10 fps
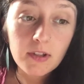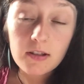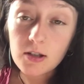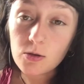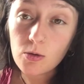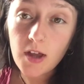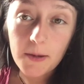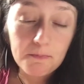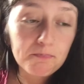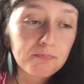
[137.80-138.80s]
Didn't know
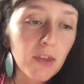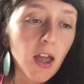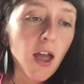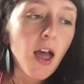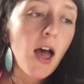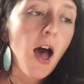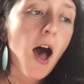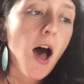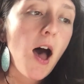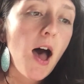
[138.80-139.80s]
that.
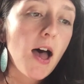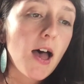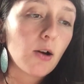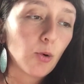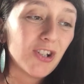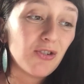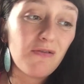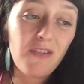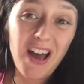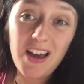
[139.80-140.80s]
Uh, question
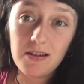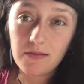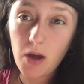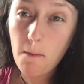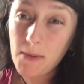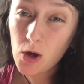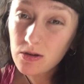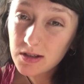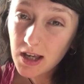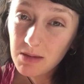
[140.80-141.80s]
five. Paul
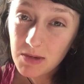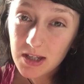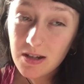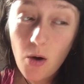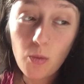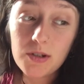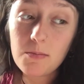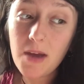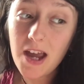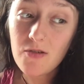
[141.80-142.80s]
Simon was
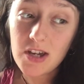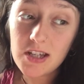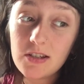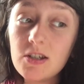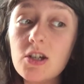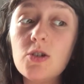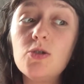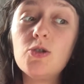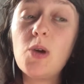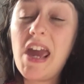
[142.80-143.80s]
married
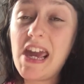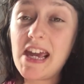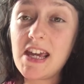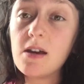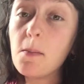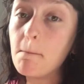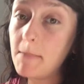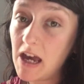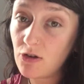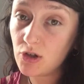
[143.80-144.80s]
to A.
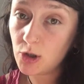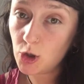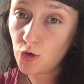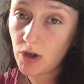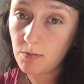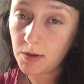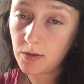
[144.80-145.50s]
Meryl Streep.